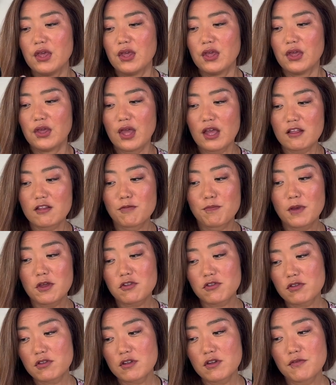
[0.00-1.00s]

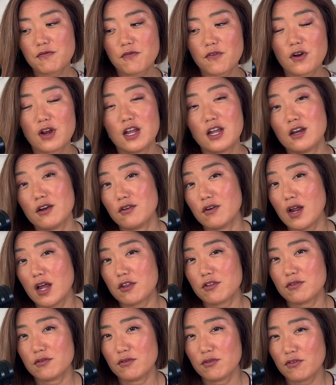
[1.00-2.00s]
especially for
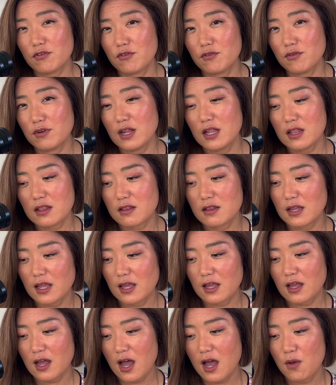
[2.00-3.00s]
international students
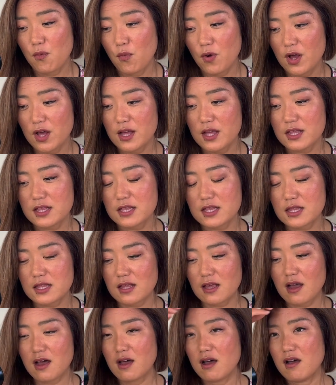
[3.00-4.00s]
like I was,
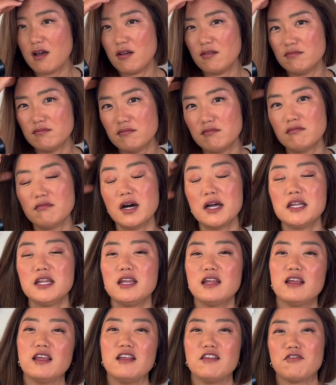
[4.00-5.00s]
money
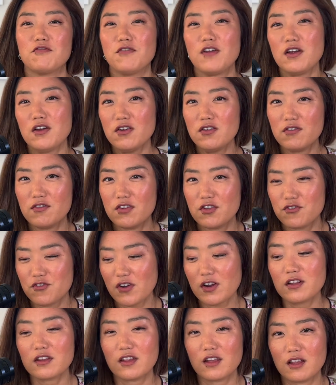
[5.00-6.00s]
is very
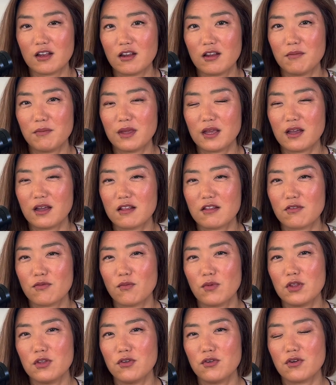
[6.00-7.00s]
restricted, because
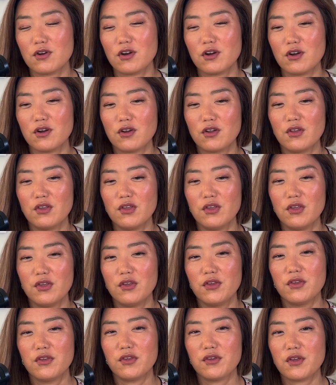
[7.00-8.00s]
when you're
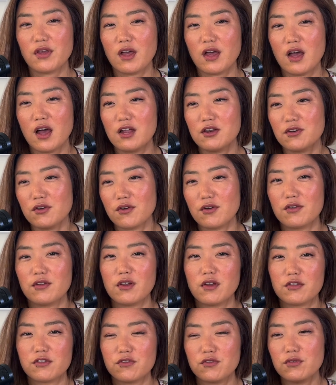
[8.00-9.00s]
under the
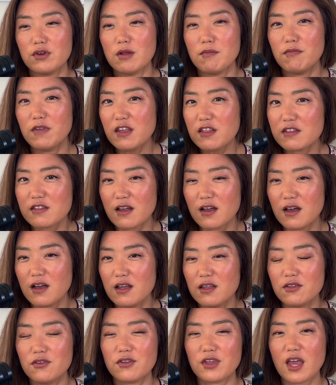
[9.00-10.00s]
student visa,
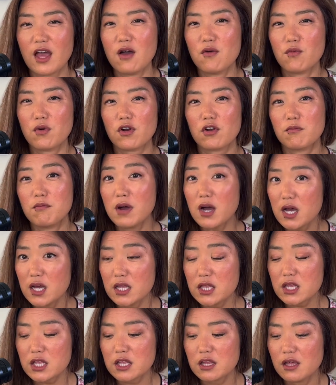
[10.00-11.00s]
you can't work
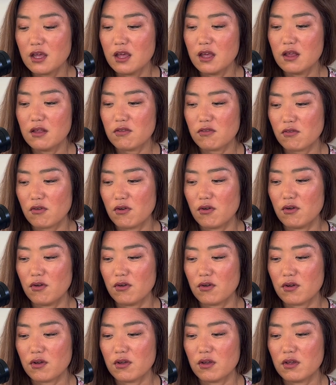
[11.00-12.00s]
much. So
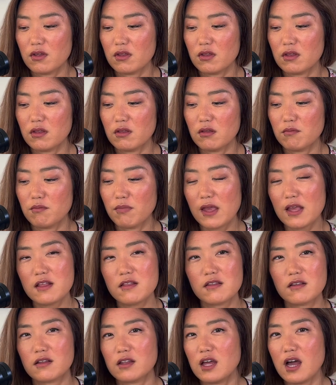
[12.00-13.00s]

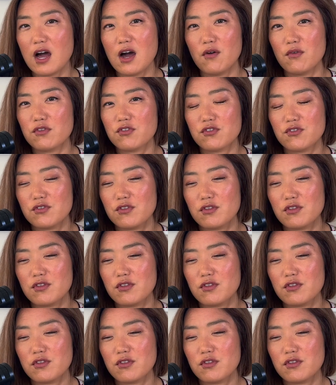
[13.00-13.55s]
basically, I was